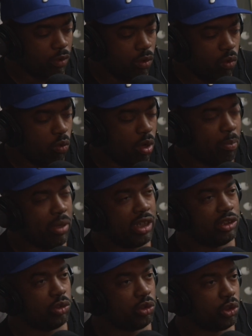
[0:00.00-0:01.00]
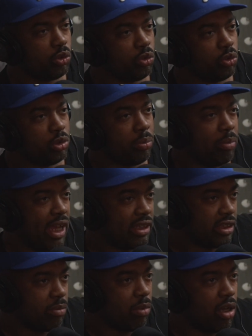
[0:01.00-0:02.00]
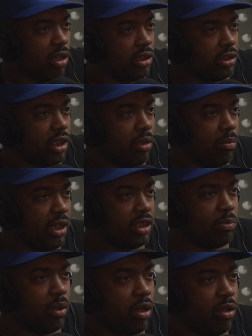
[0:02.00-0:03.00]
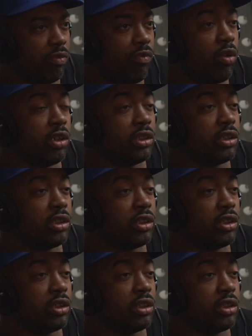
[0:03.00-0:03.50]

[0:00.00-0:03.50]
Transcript: what made you choose basketball instead of baseball as far as